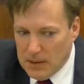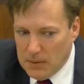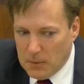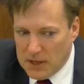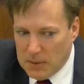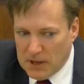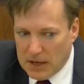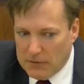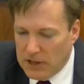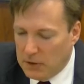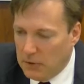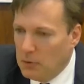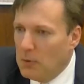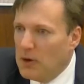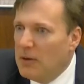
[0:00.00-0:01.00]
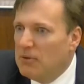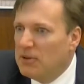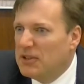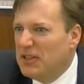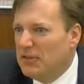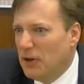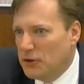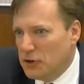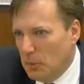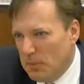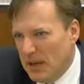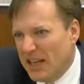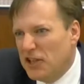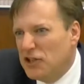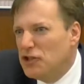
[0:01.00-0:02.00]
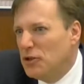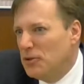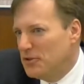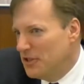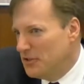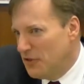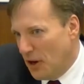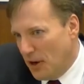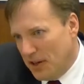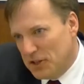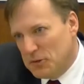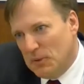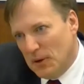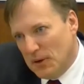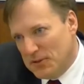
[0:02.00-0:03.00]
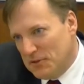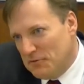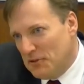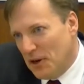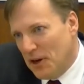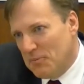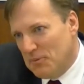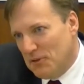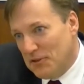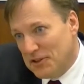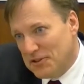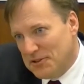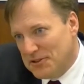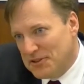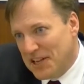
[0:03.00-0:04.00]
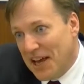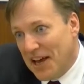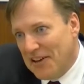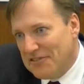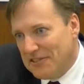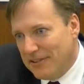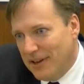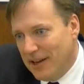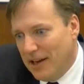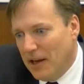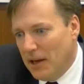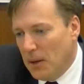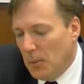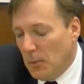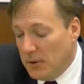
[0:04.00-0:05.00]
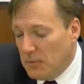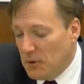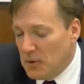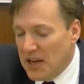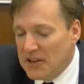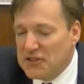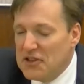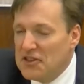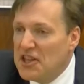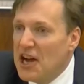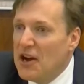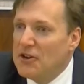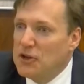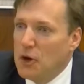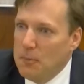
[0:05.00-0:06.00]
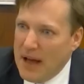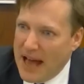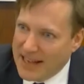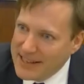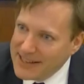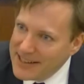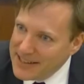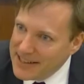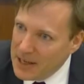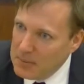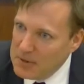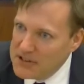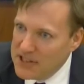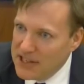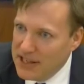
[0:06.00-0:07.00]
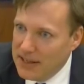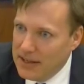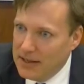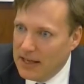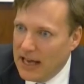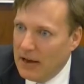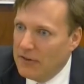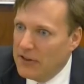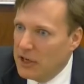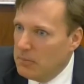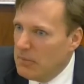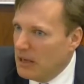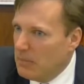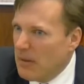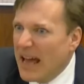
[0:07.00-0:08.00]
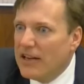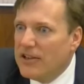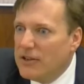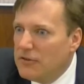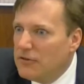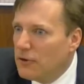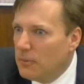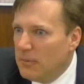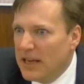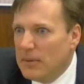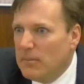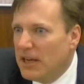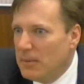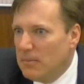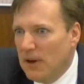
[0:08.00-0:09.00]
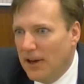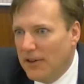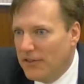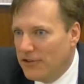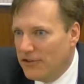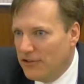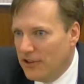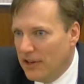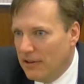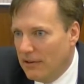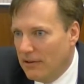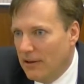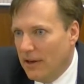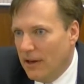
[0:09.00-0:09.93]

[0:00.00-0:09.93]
we, we, had you know we were able to also pick and choose this very experienced and very professional staff. And we, we were actually there to go back into the embassy uh, that had been abandoned for many many months, and